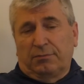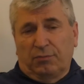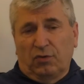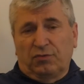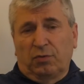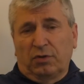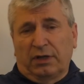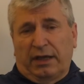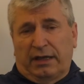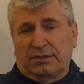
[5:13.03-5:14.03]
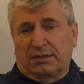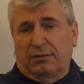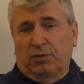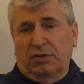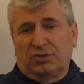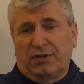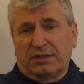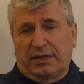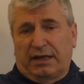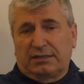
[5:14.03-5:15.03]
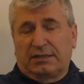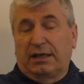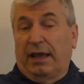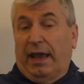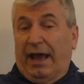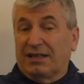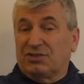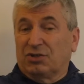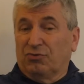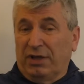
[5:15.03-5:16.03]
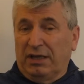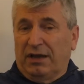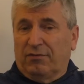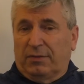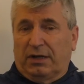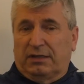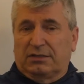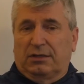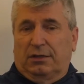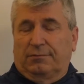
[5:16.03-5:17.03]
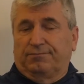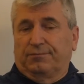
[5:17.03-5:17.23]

both Bulgargas and Bulgartransgas, as the Greek government has done.